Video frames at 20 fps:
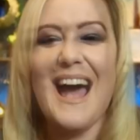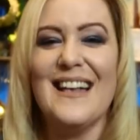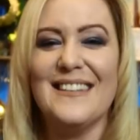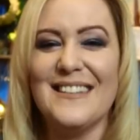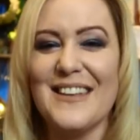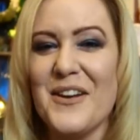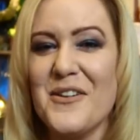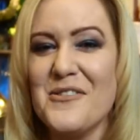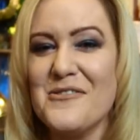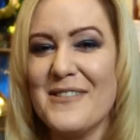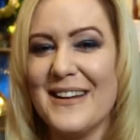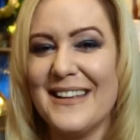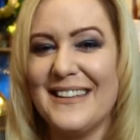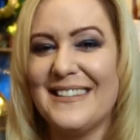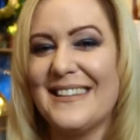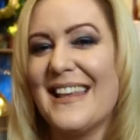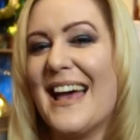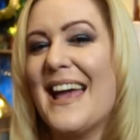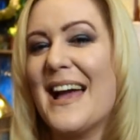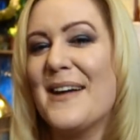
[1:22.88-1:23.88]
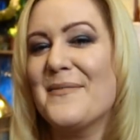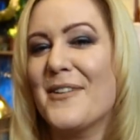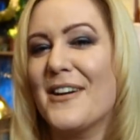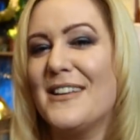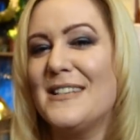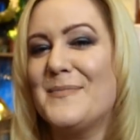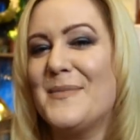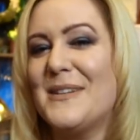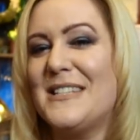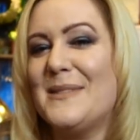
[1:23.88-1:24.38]
as I always say, I'm
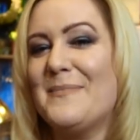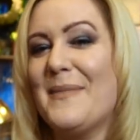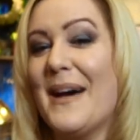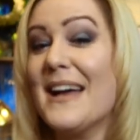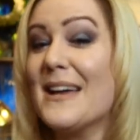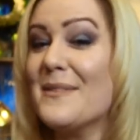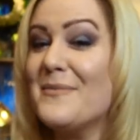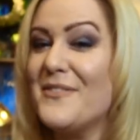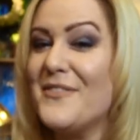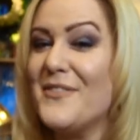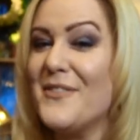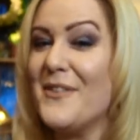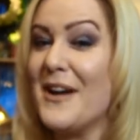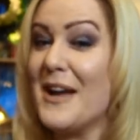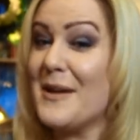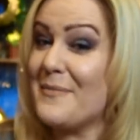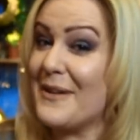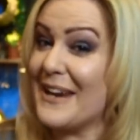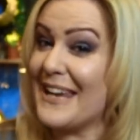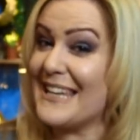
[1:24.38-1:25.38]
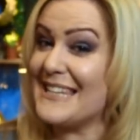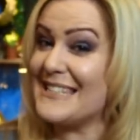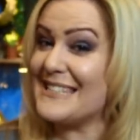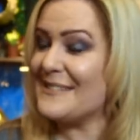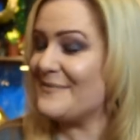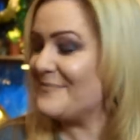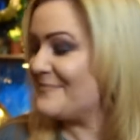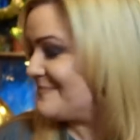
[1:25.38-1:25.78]
going to put it back before I break it.